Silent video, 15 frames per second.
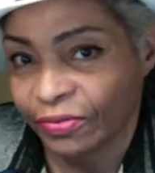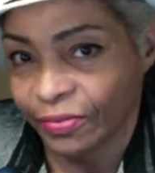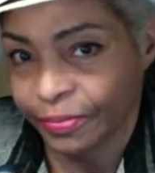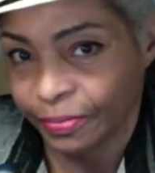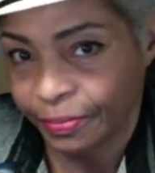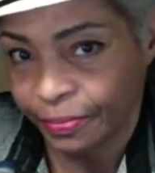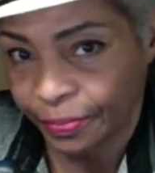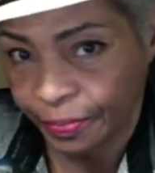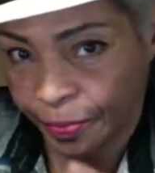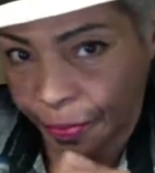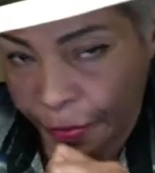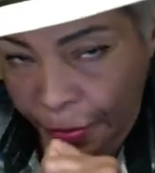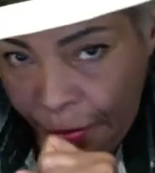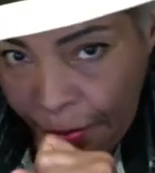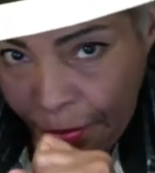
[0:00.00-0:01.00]

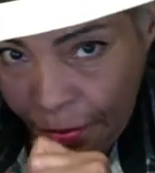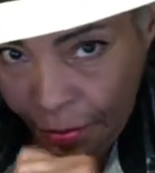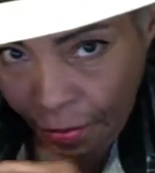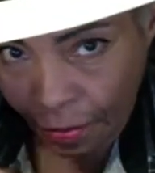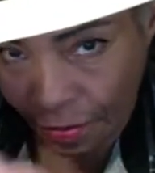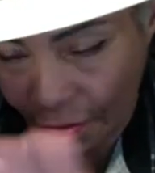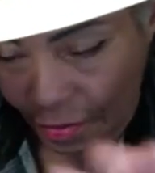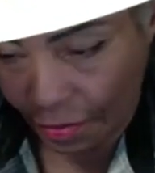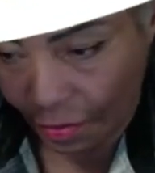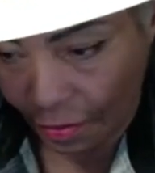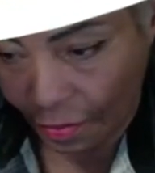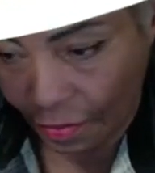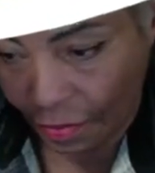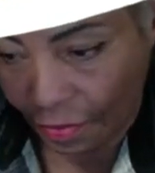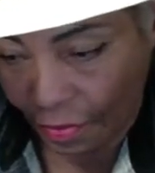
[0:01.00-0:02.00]

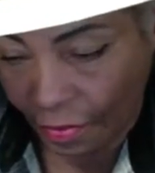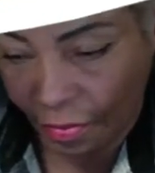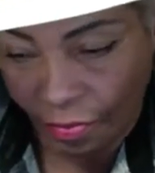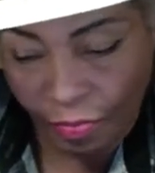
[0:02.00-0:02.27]
Nothing is said.